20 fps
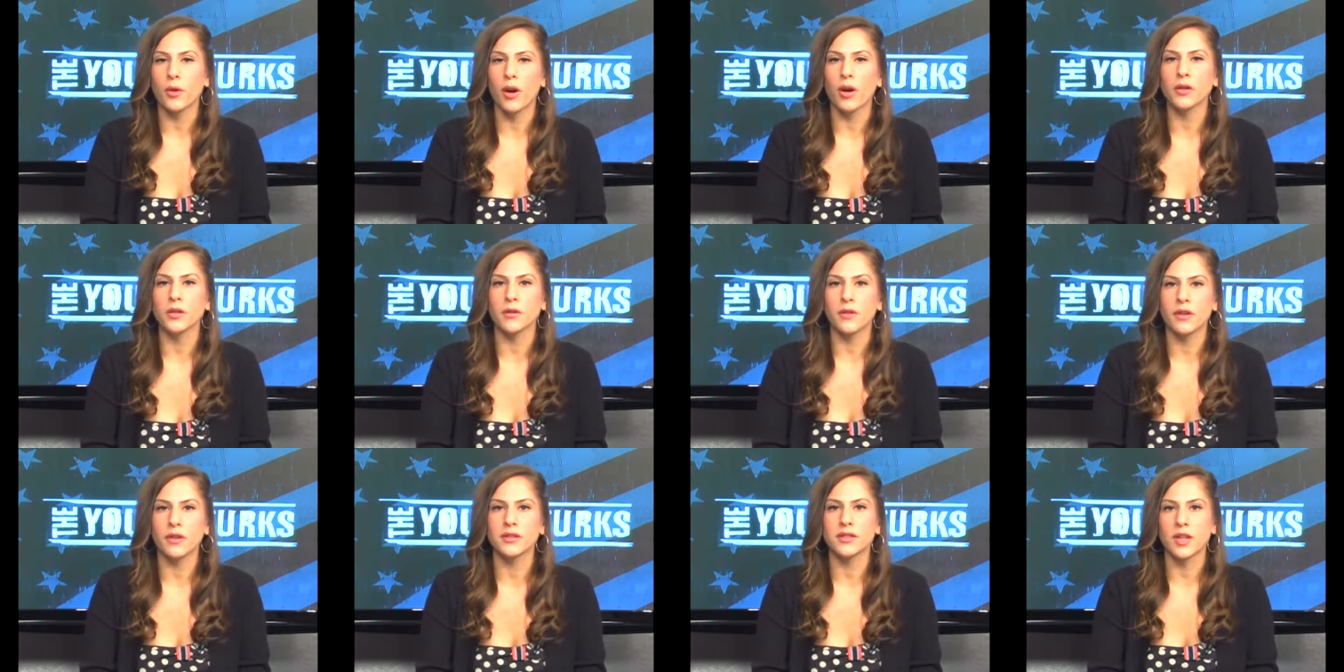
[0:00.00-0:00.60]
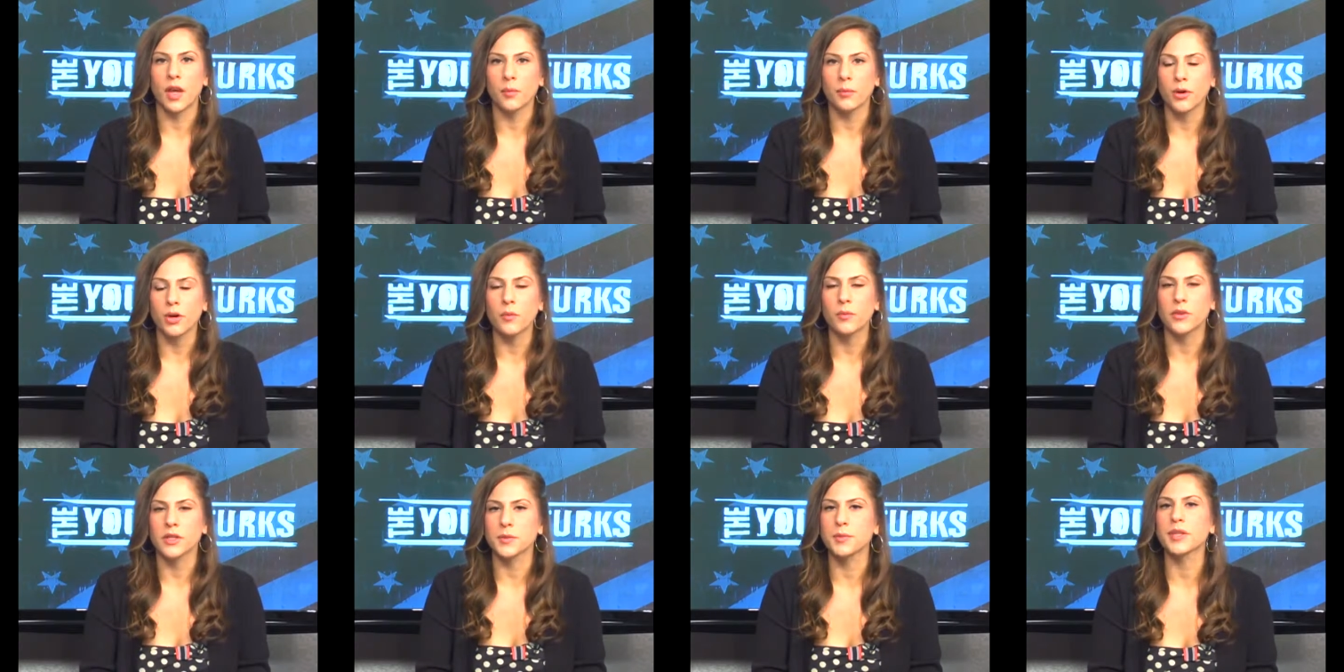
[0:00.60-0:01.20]
would argue that it's on
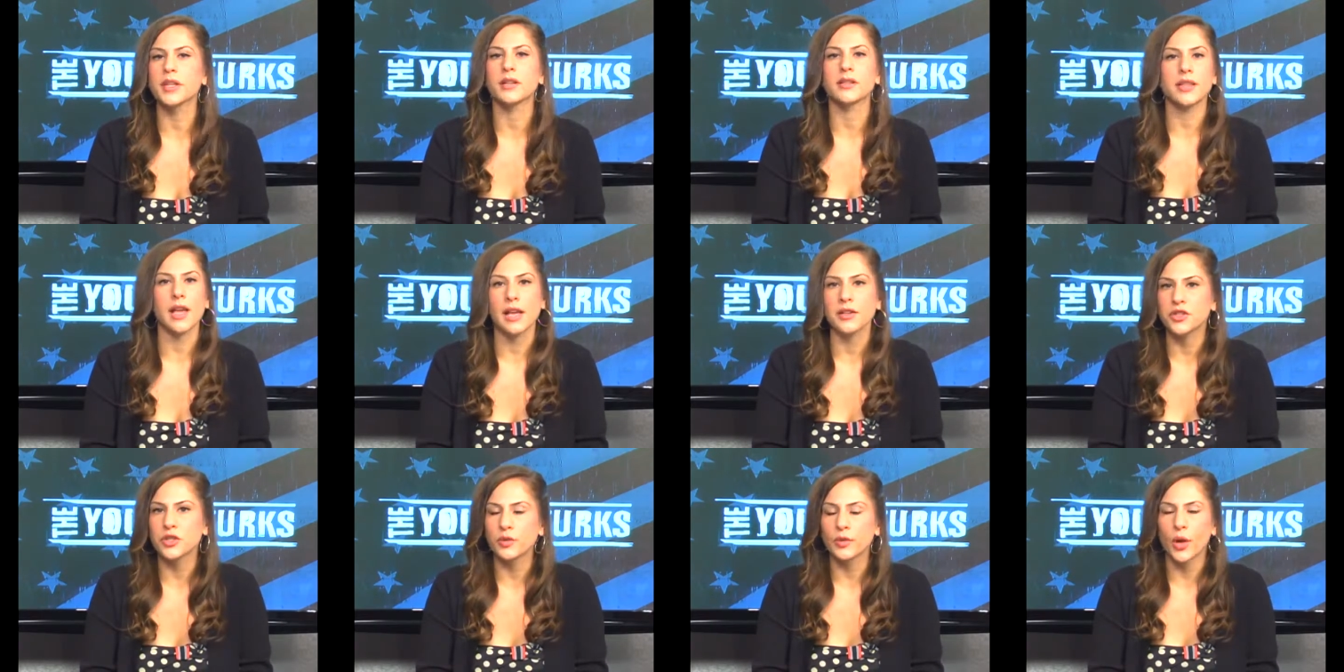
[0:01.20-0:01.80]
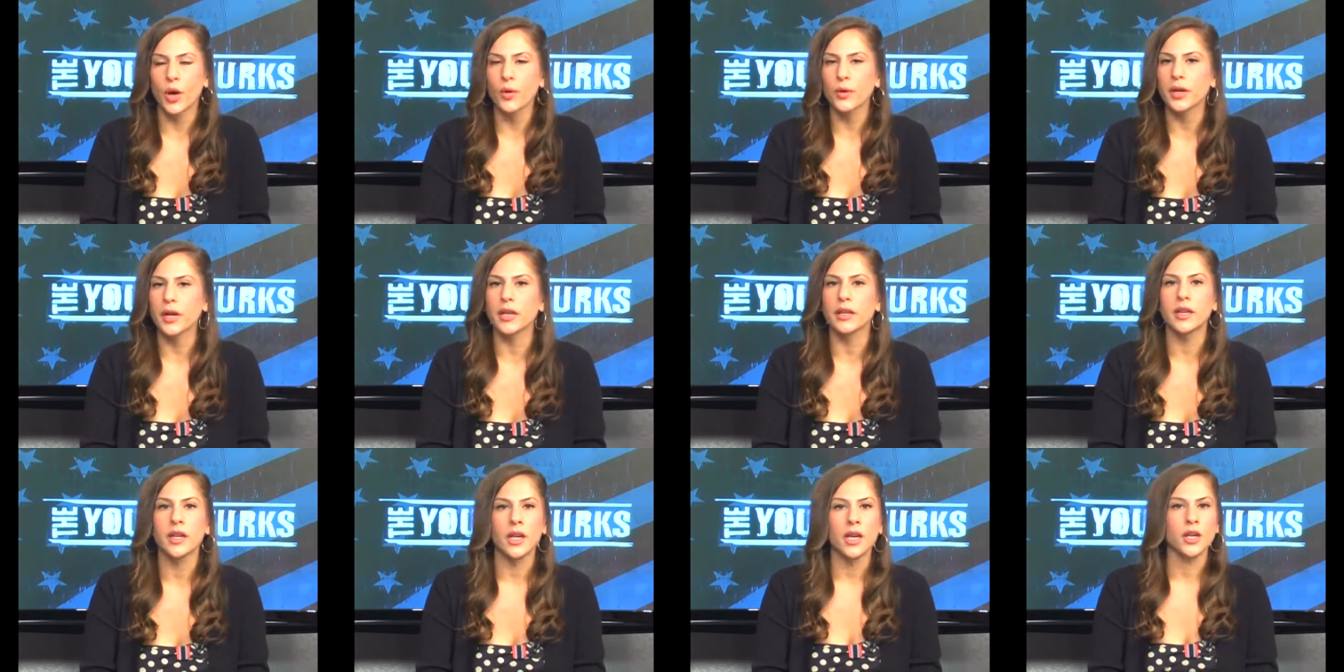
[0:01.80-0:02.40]
purpose because as you
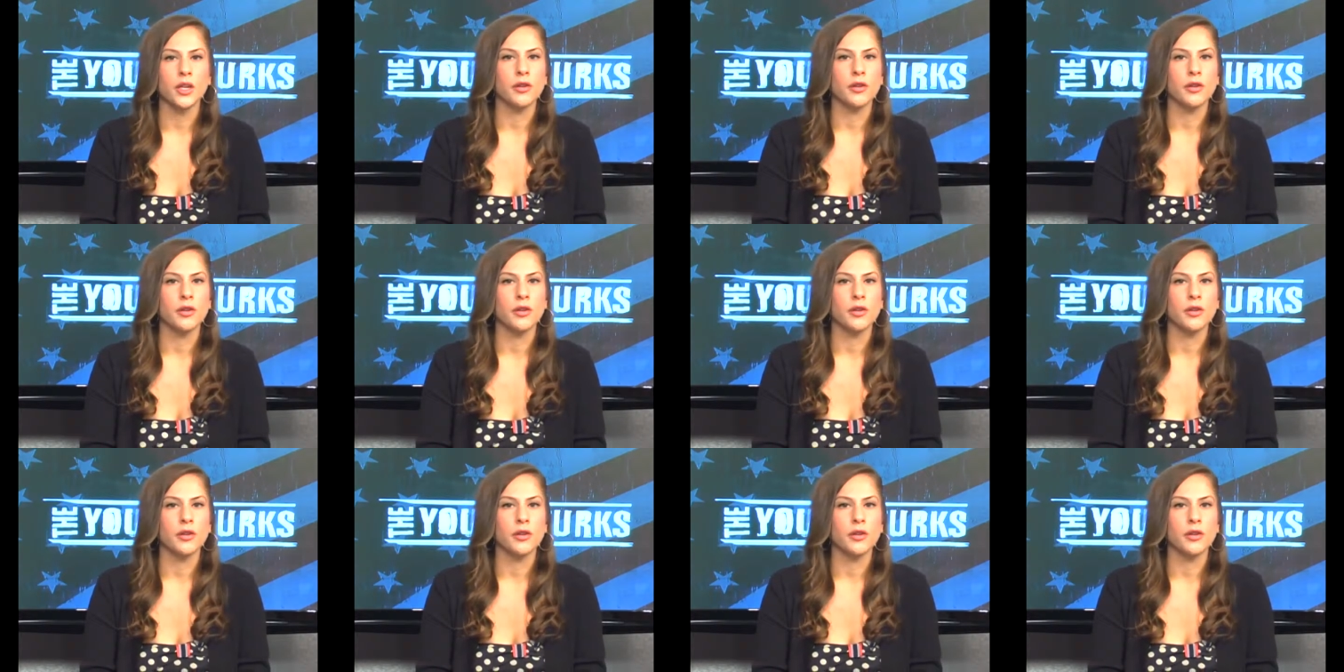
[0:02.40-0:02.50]
noted,